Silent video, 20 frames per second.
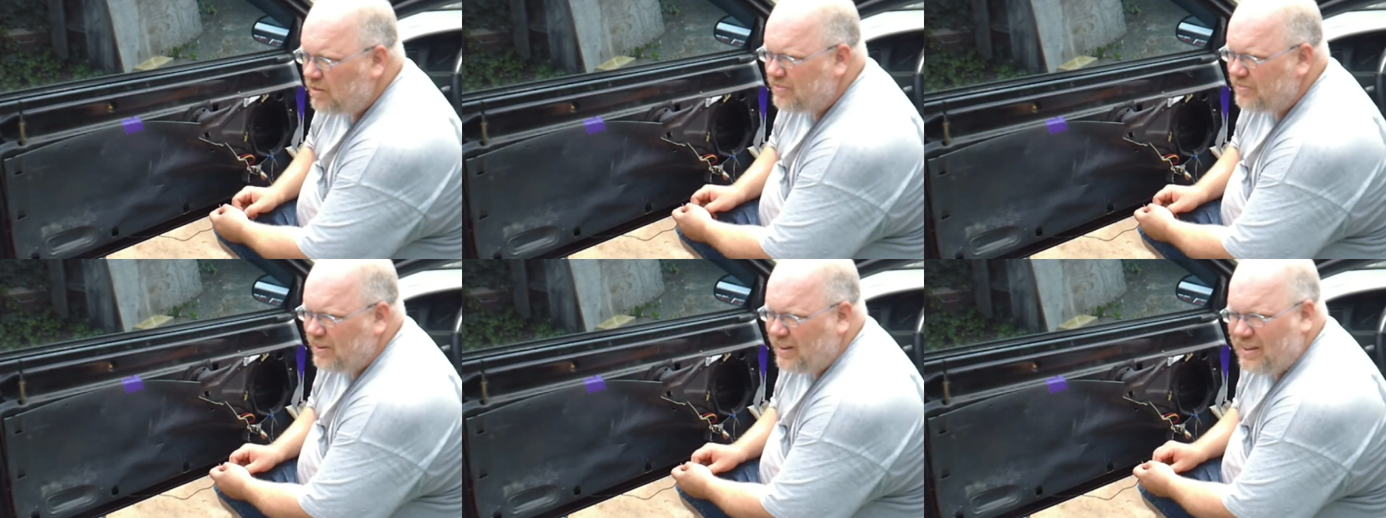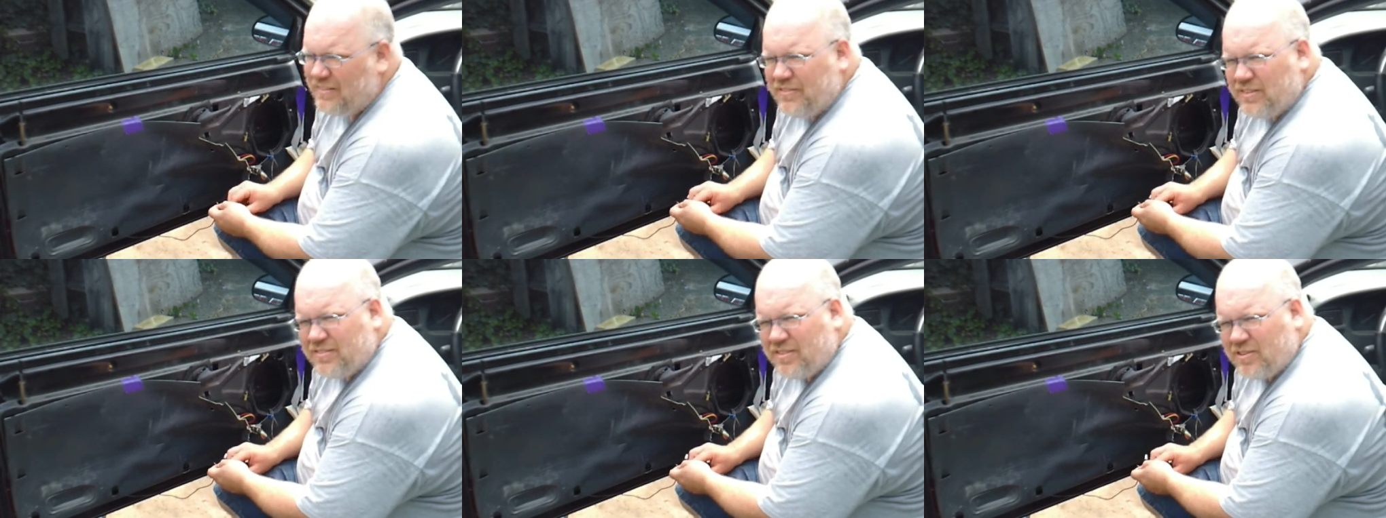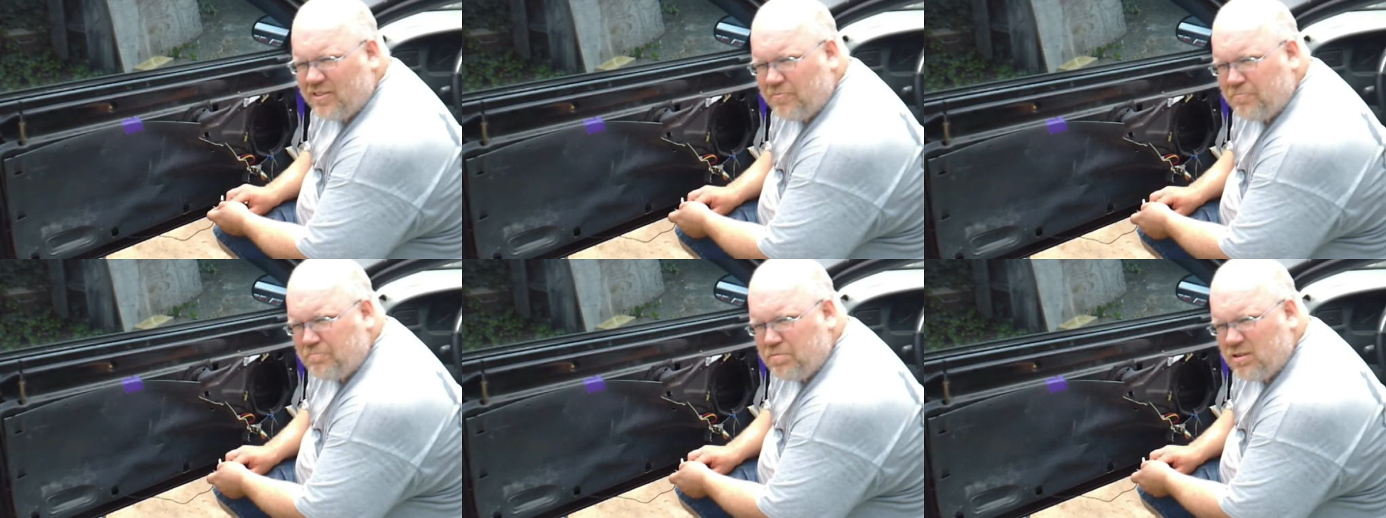feel like this little
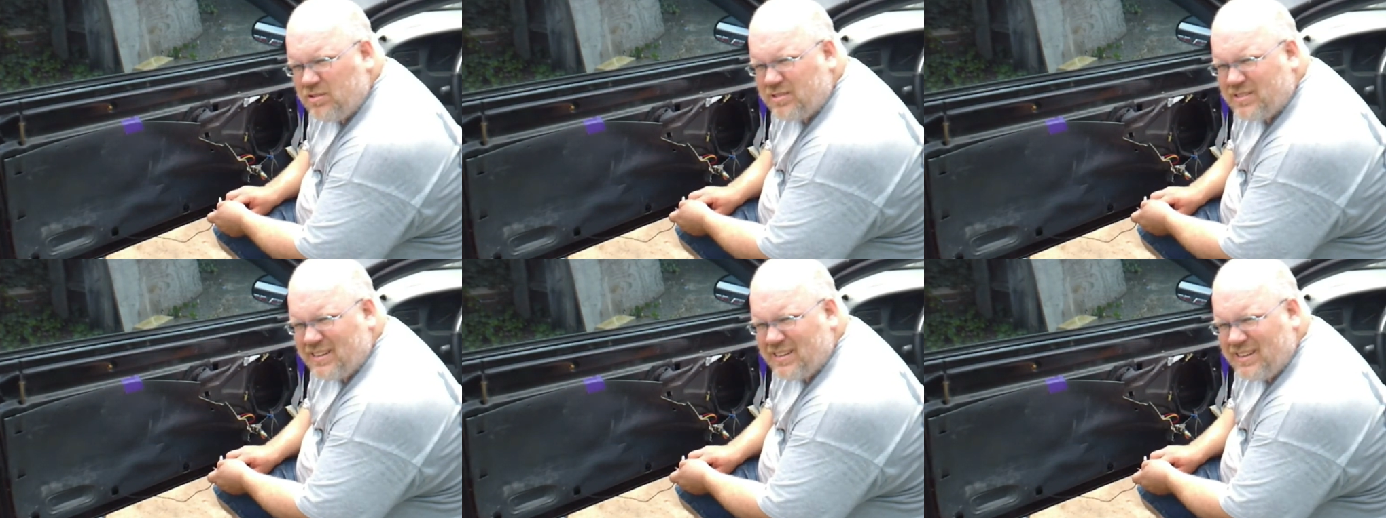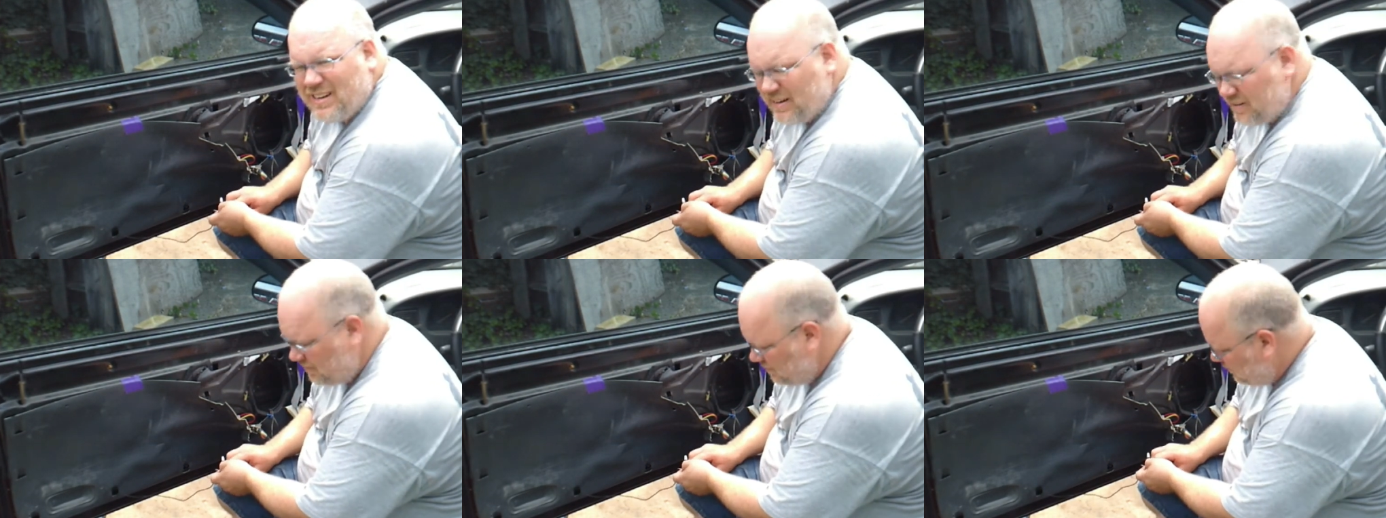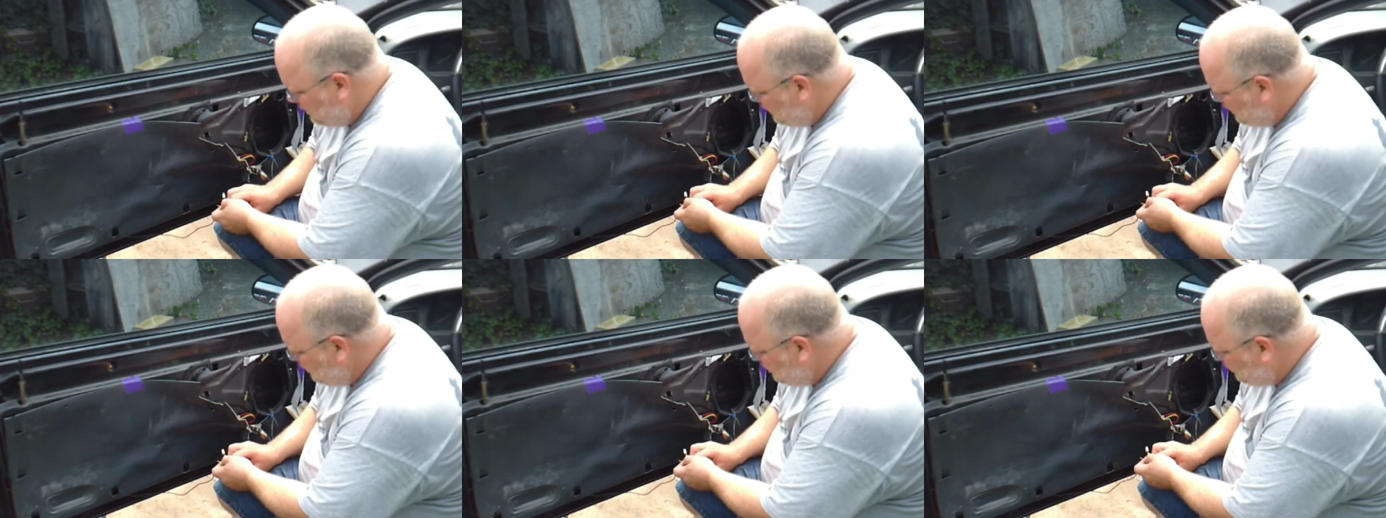push connector
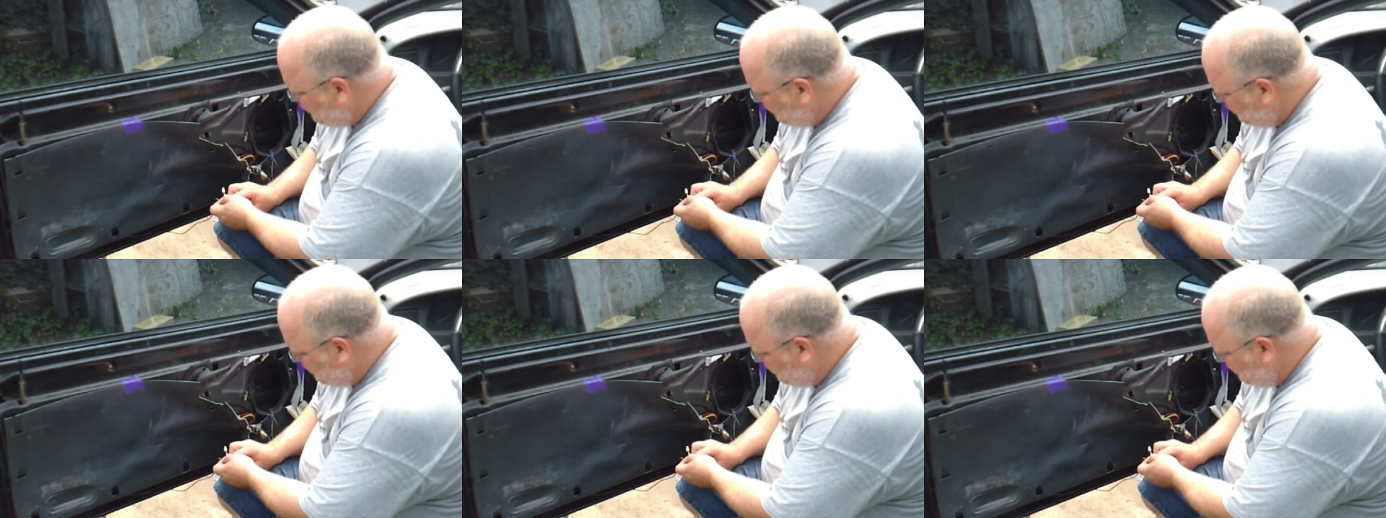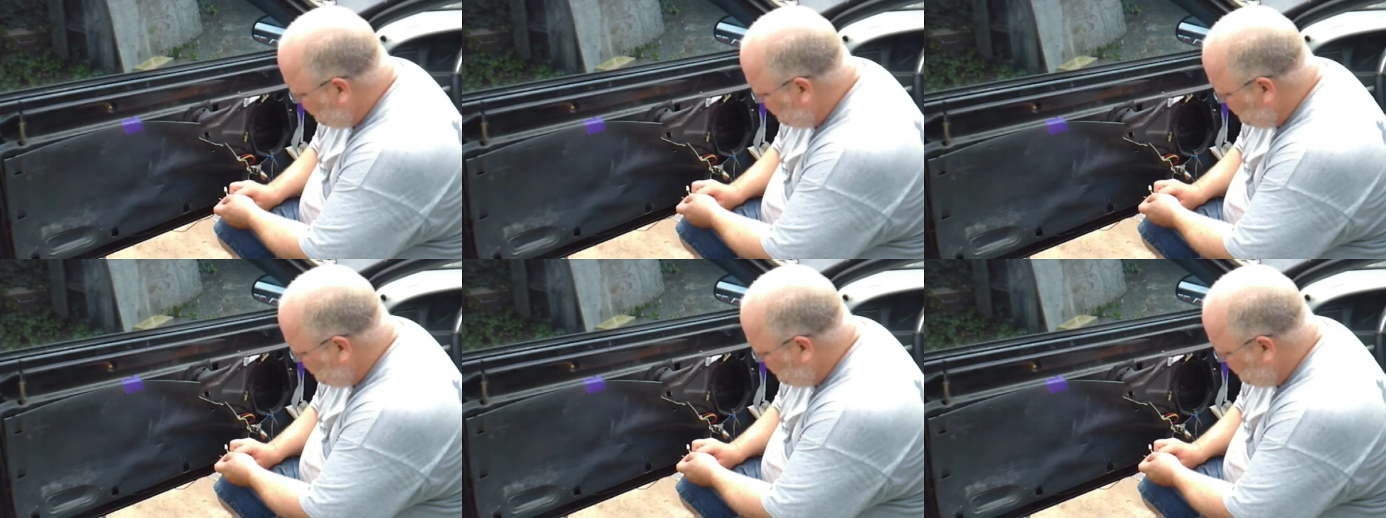you use for